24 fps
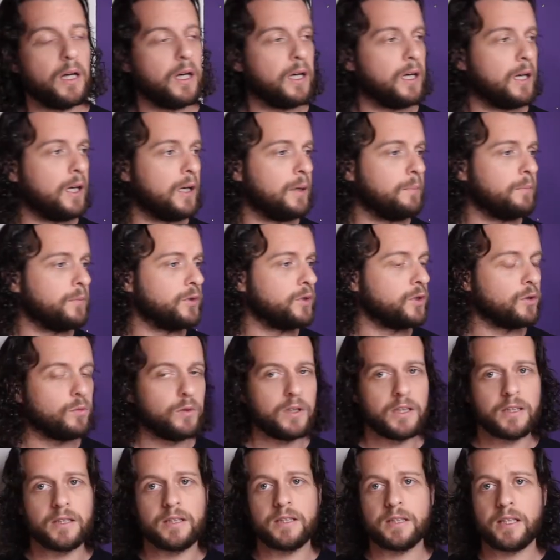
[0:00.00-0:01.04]
You're
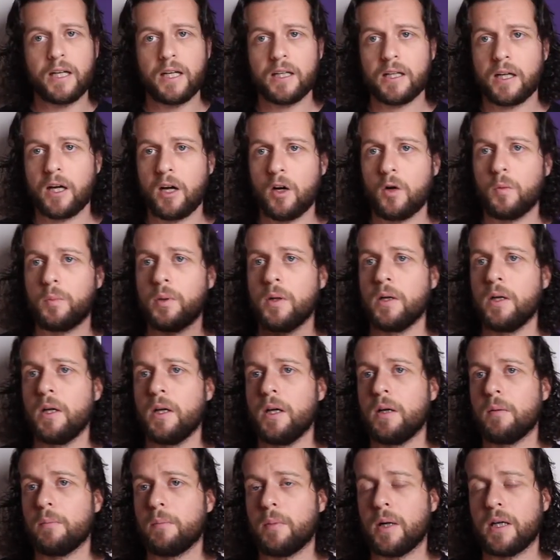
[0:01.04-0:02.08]
willing to get help.
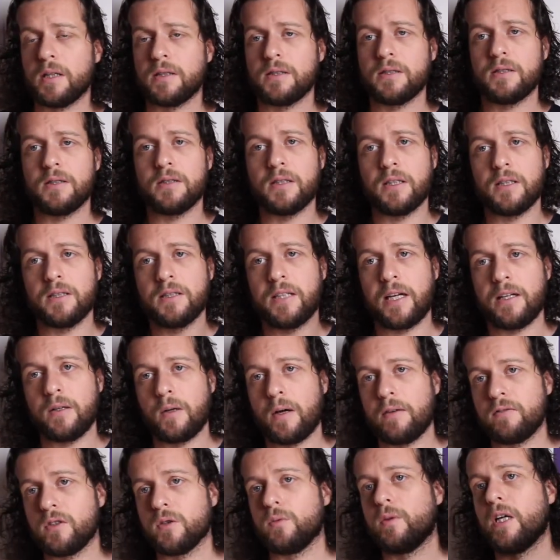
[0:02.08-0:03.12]
But now you
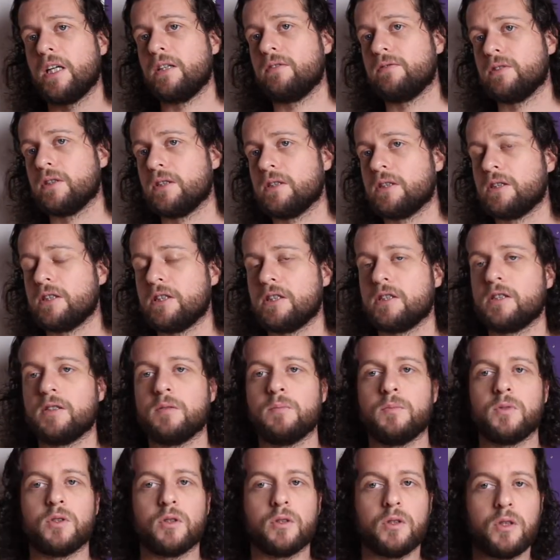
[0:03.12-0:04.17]
have to wait for the
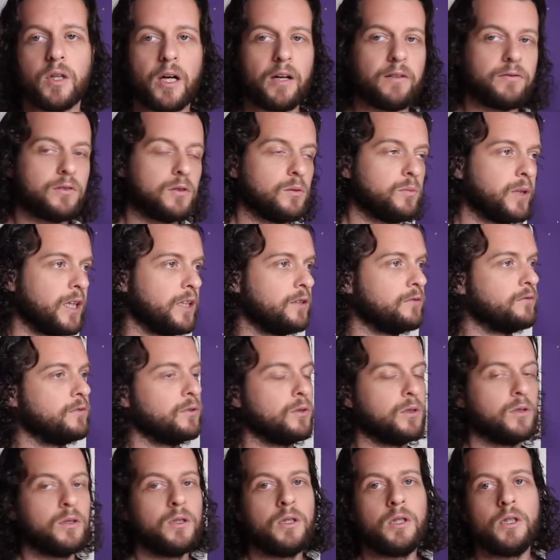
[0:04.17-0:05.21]
systems, or you have to wait
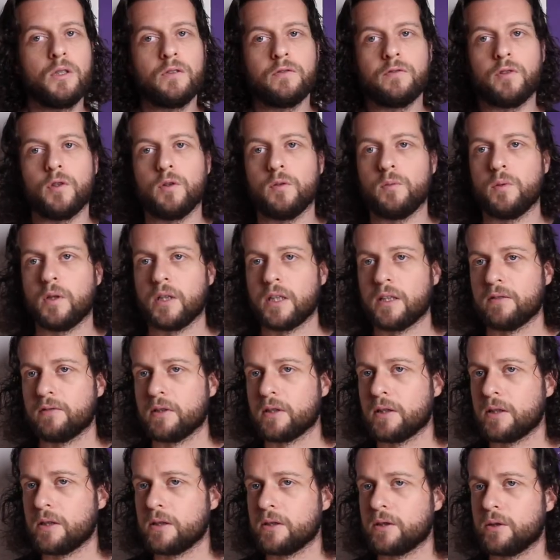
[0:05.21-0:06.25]
for
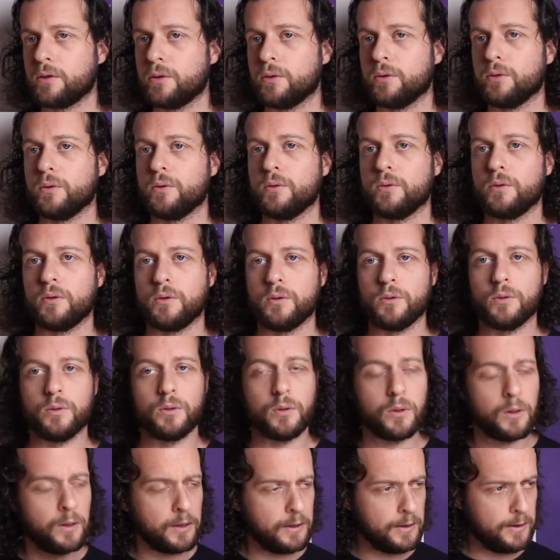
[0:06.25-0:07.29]
whatever to
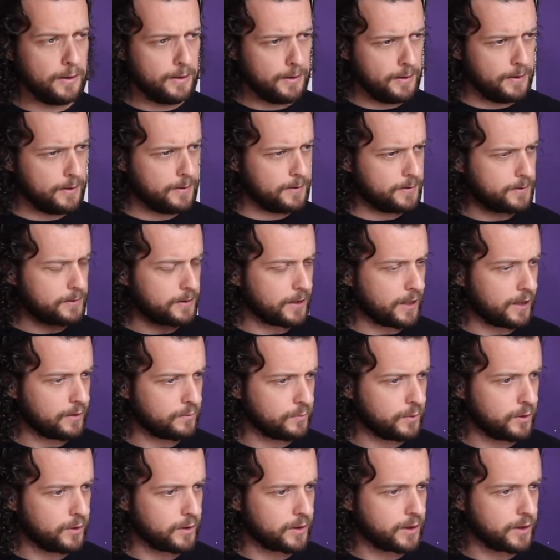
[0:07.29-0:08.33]
start
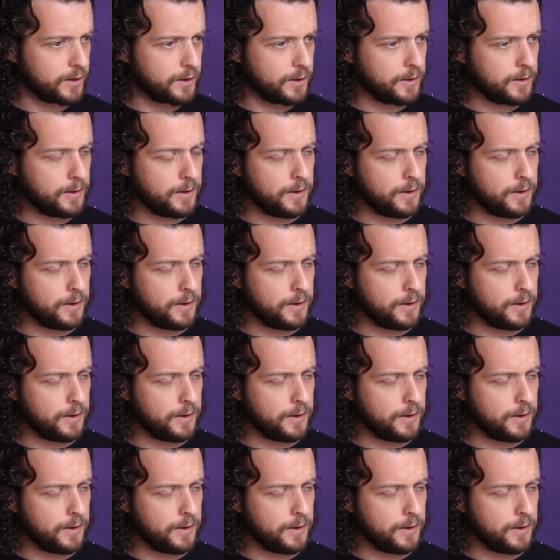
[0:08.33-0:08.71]
working.